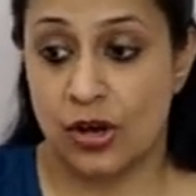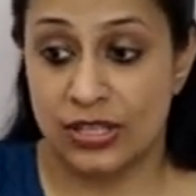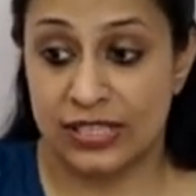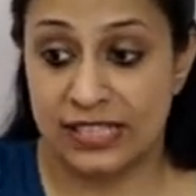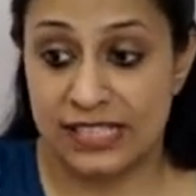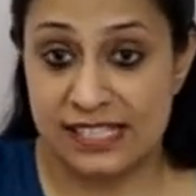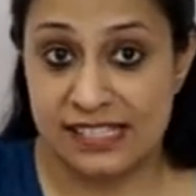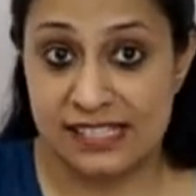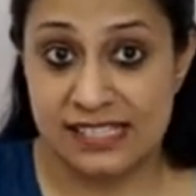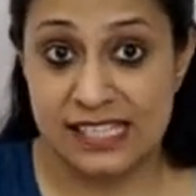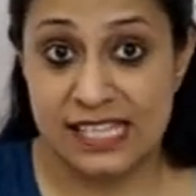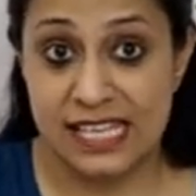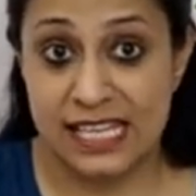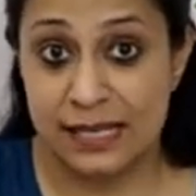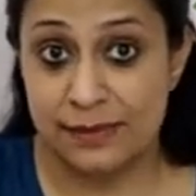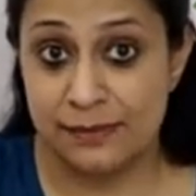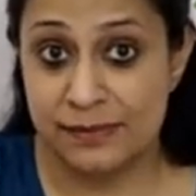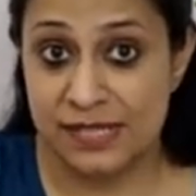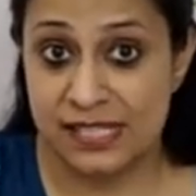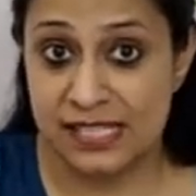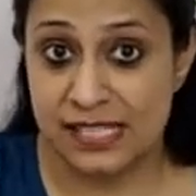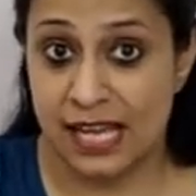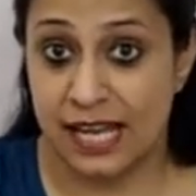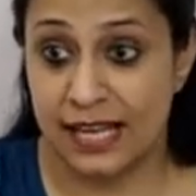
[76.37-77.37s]
on the
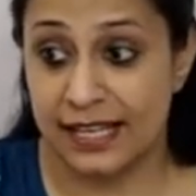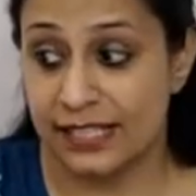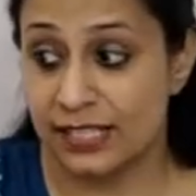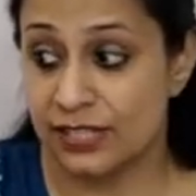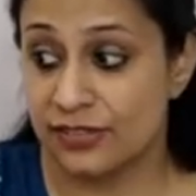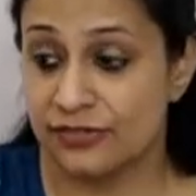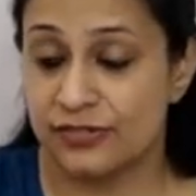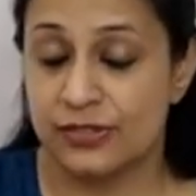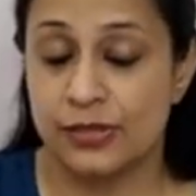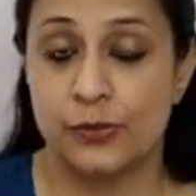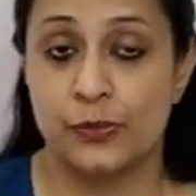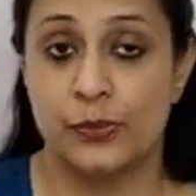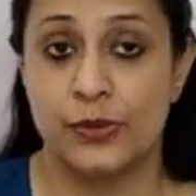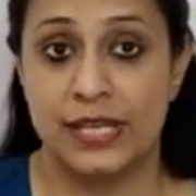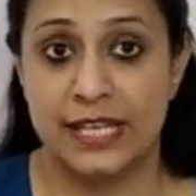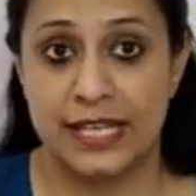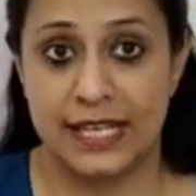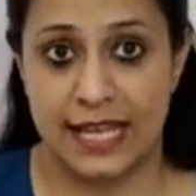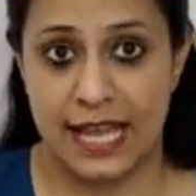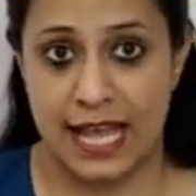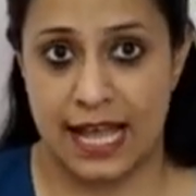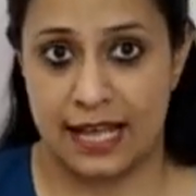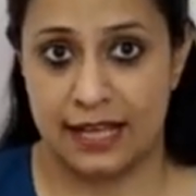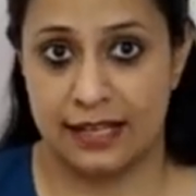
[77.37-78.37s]
same side of the
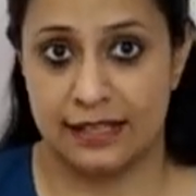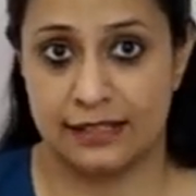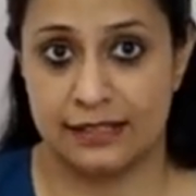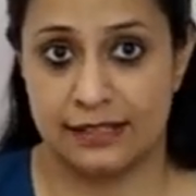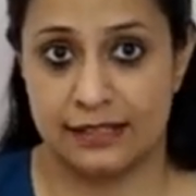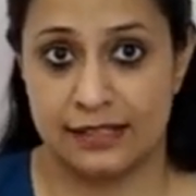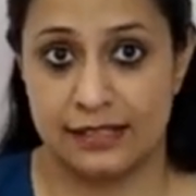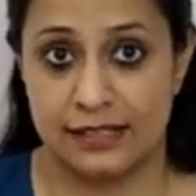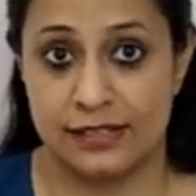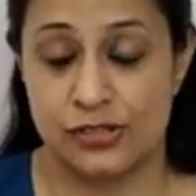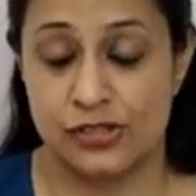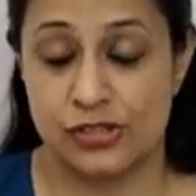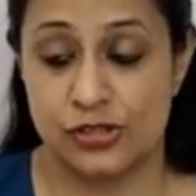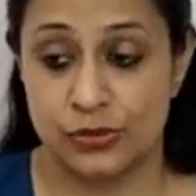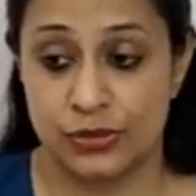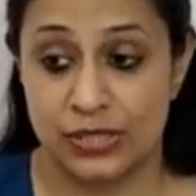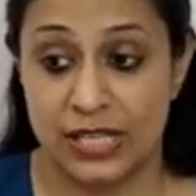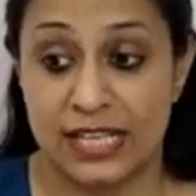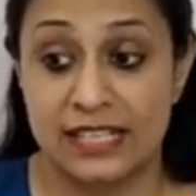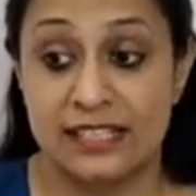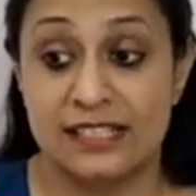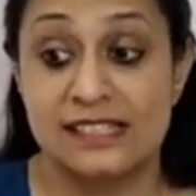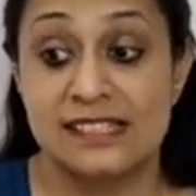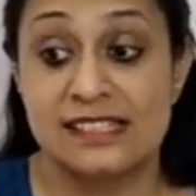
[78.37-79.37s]
weak hand so
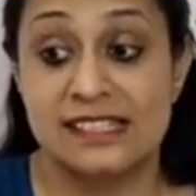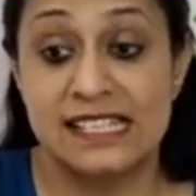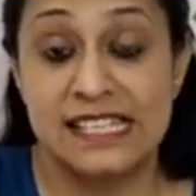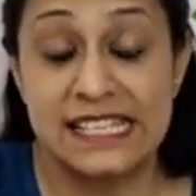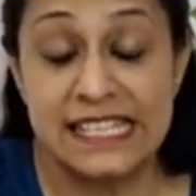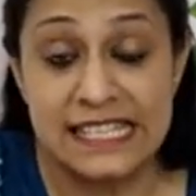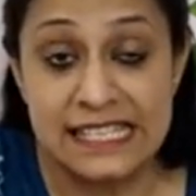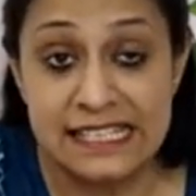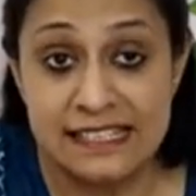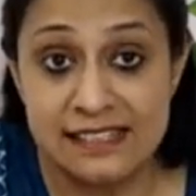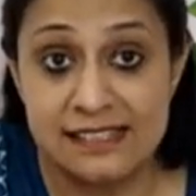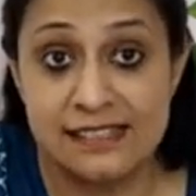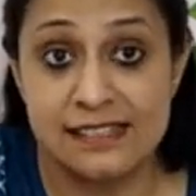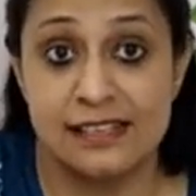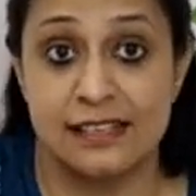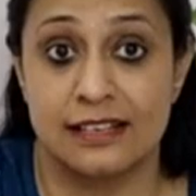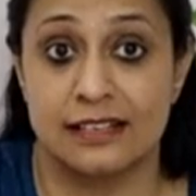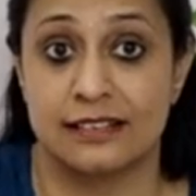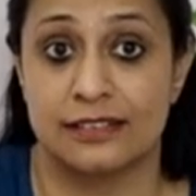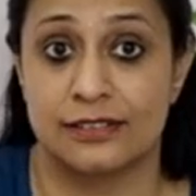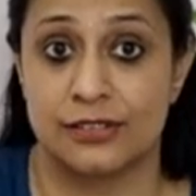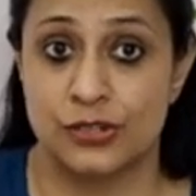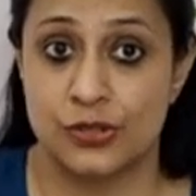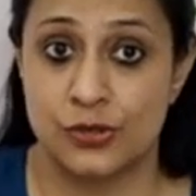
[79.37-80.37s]
that it's
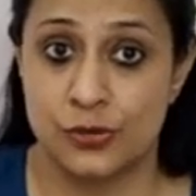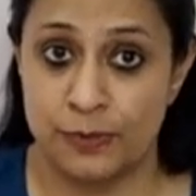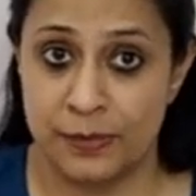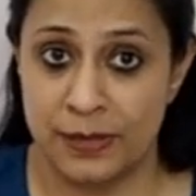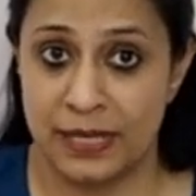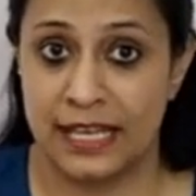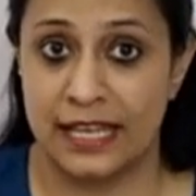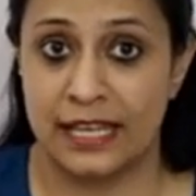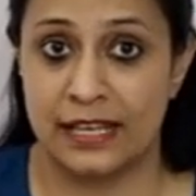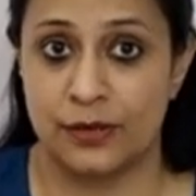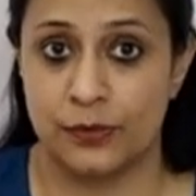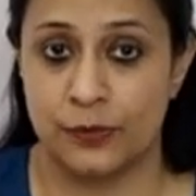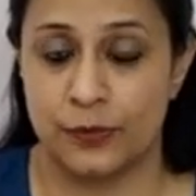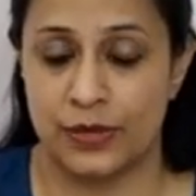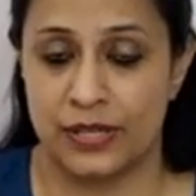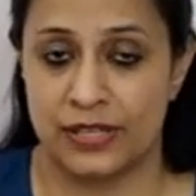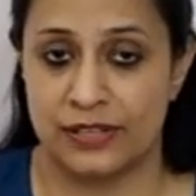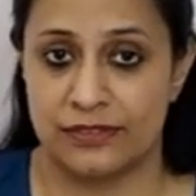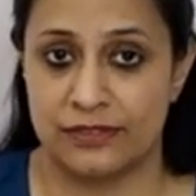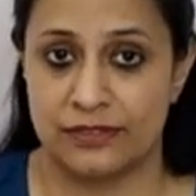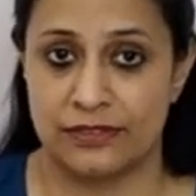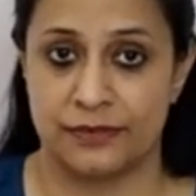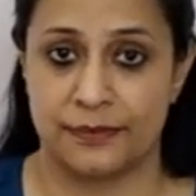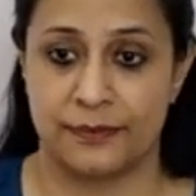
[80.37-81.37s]
easier to begin
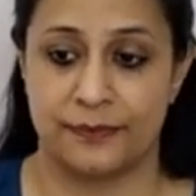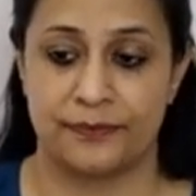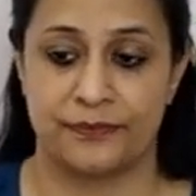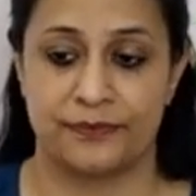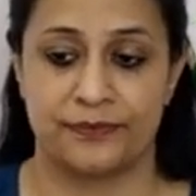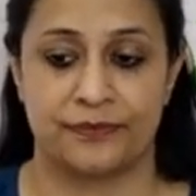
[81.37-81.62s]
with.